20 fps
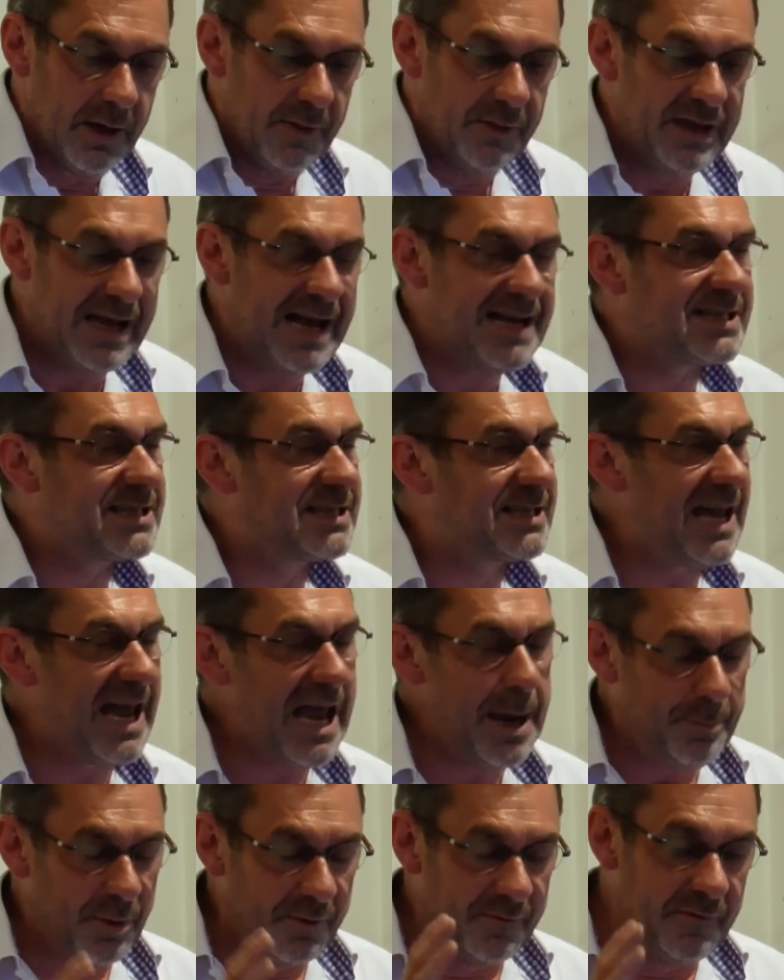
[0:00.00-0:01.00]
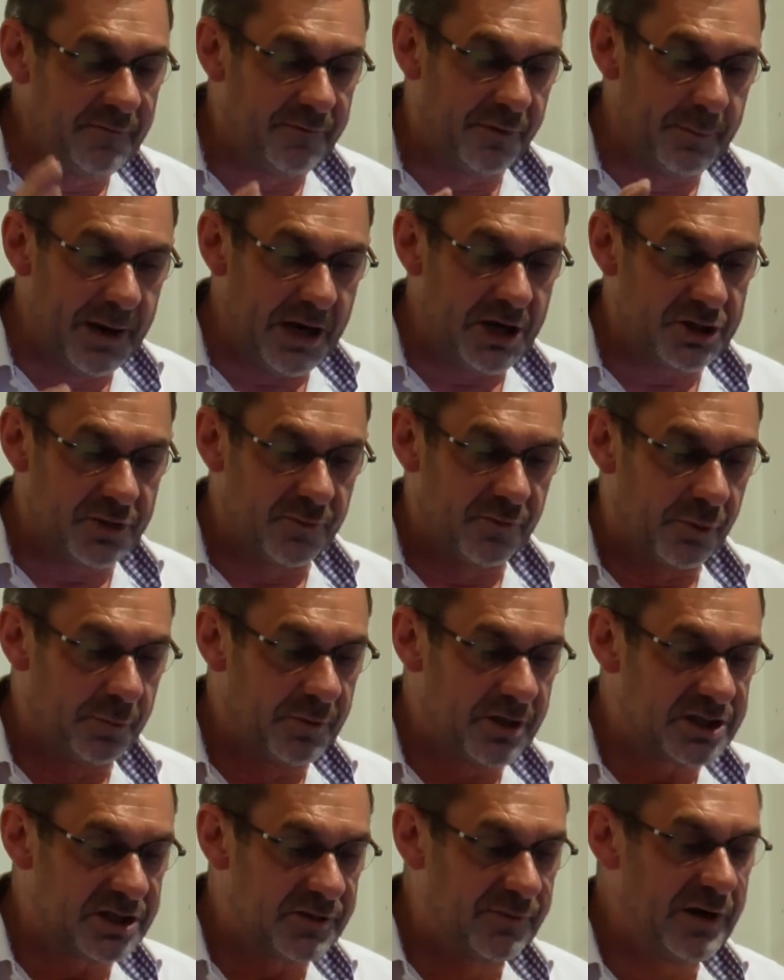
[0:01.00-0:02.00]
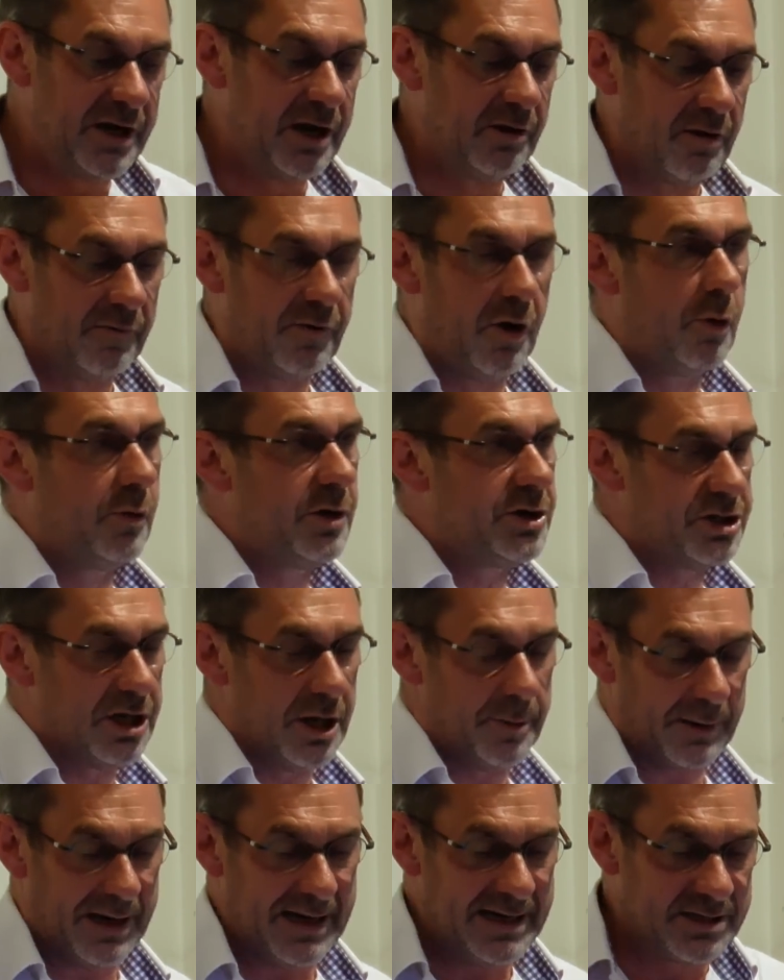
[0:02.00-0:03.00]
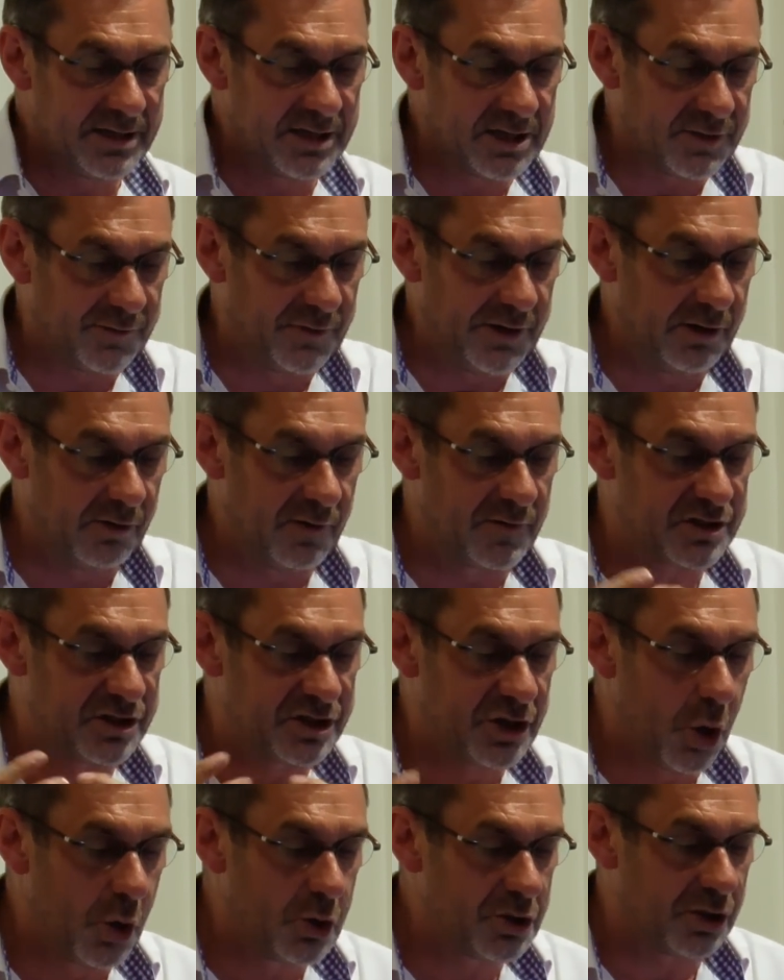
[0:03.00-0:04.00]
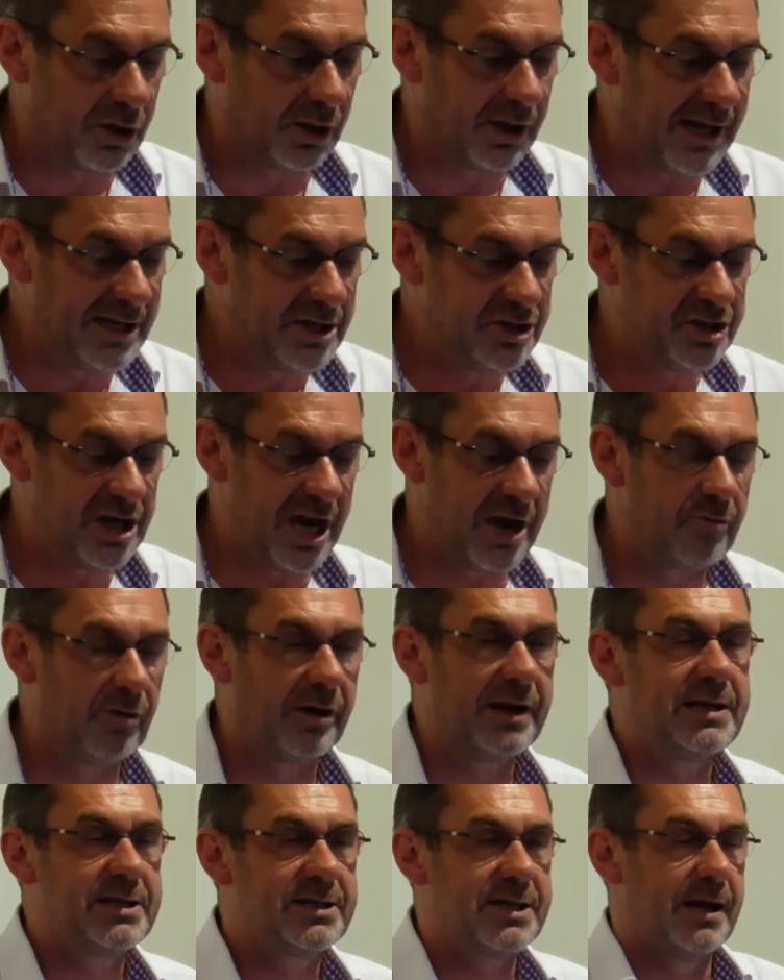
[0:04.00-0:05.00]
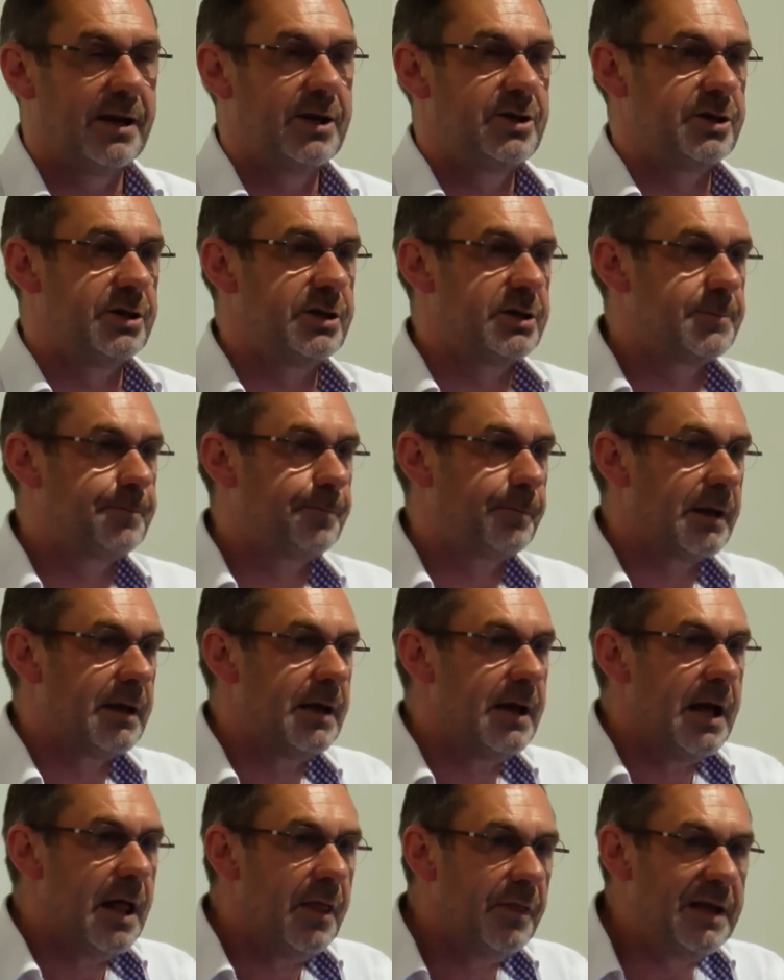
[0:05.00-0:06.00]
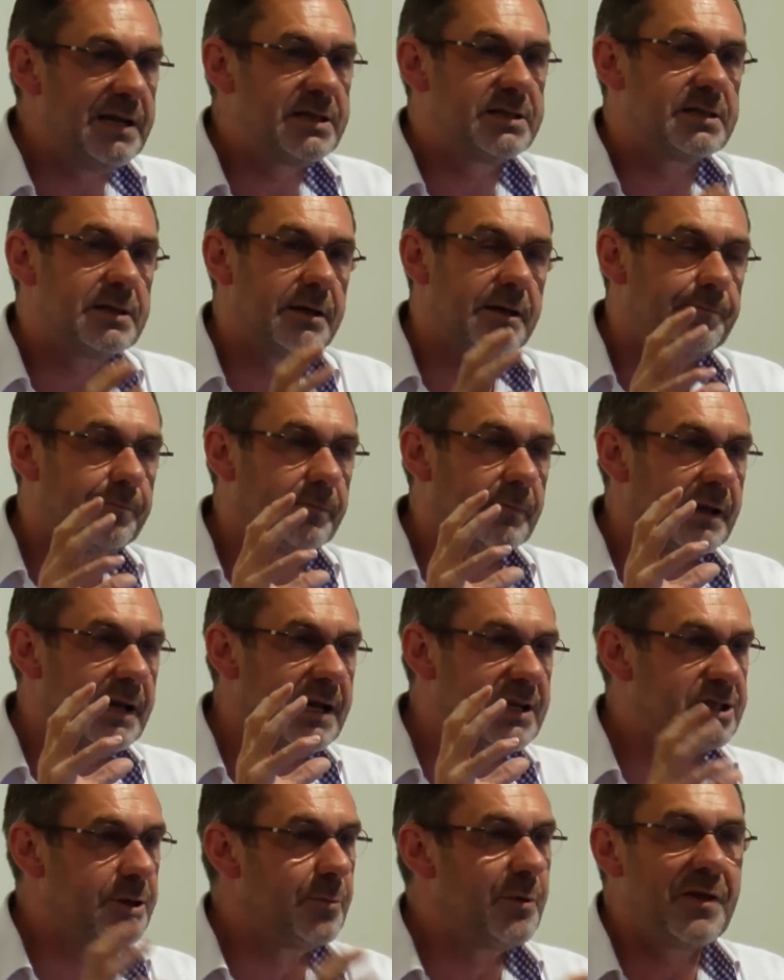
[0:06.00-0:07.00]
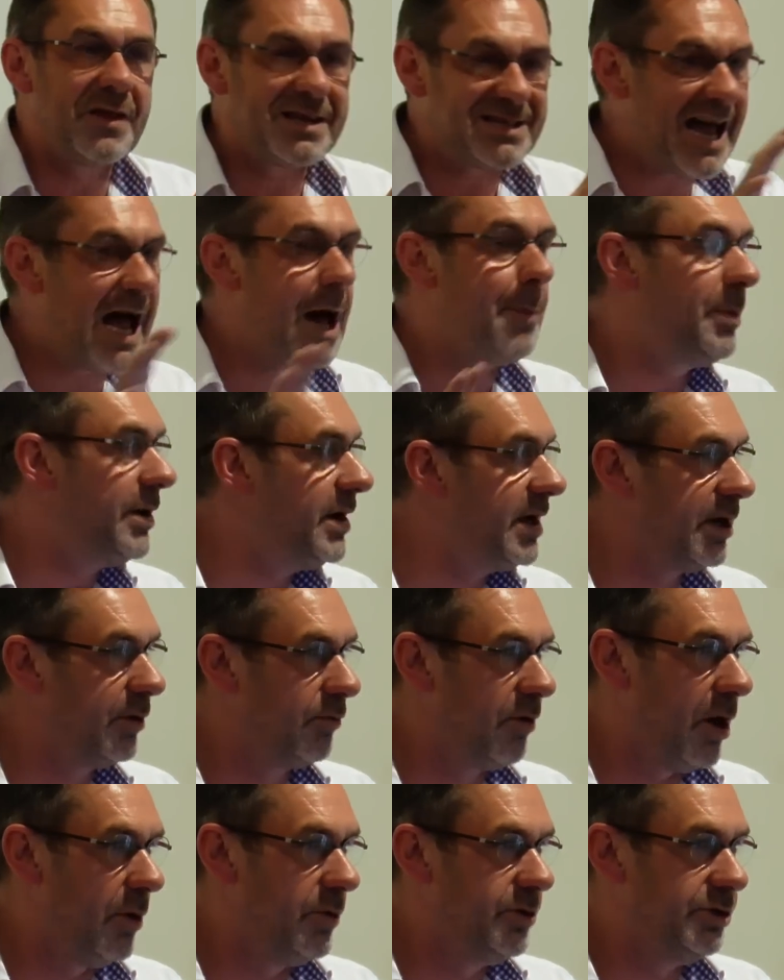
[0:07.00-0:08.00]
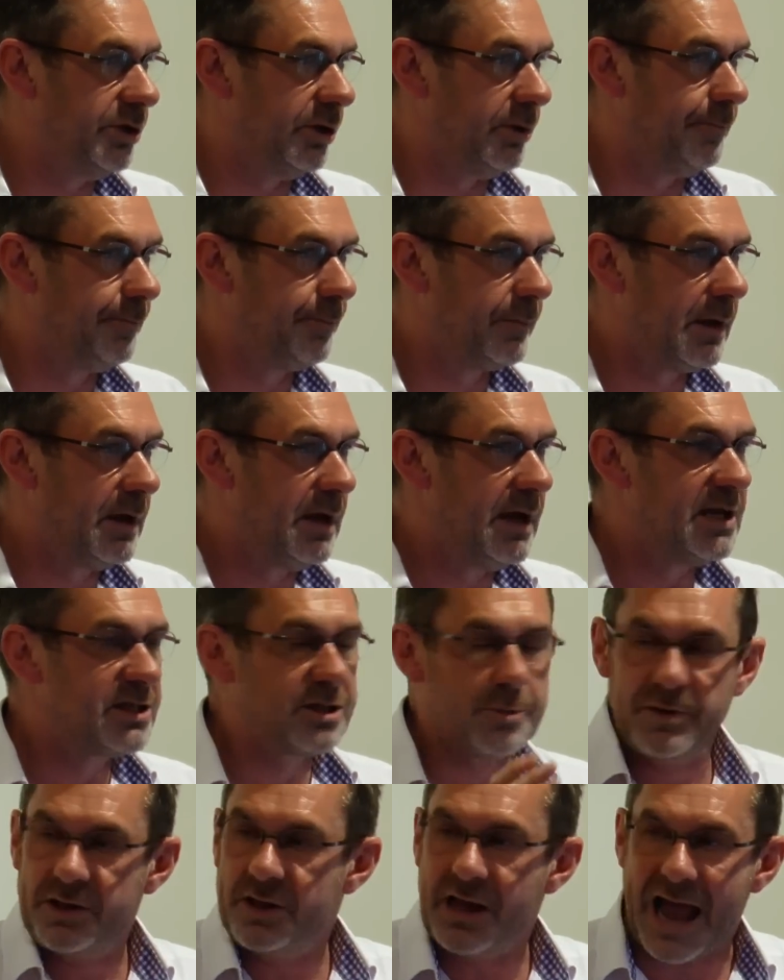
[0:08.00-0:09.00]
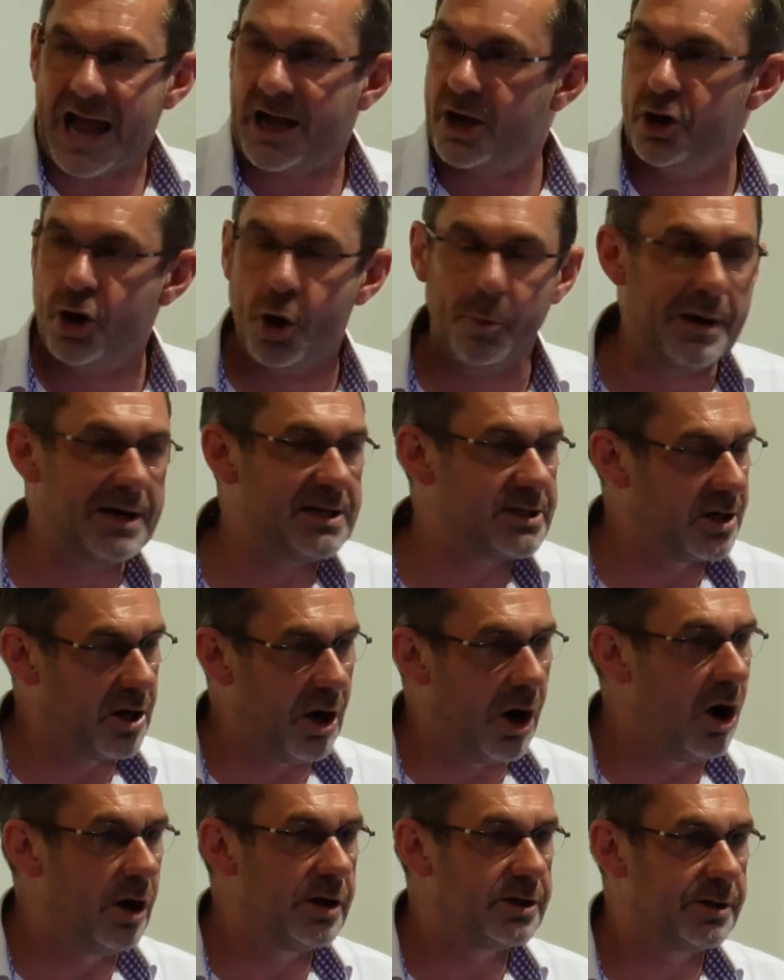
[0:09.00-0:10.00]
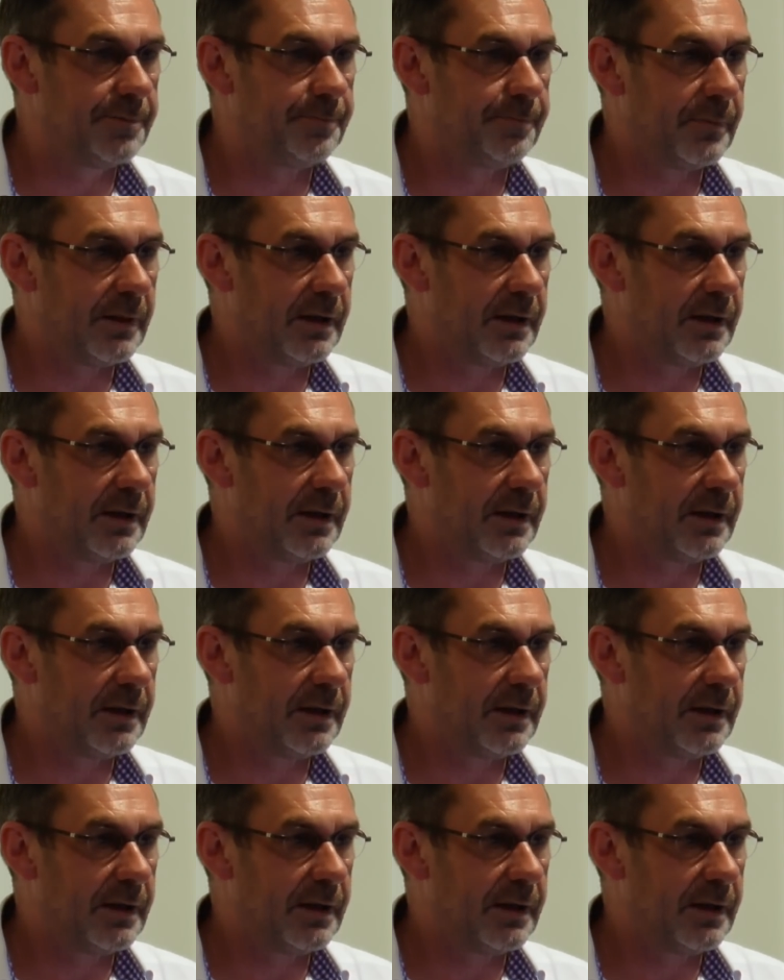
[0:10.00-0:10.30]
The escape of information from the sphere of ownership into the sphere of social and general intelligence. This is something that's happening around you. It's something that economics can't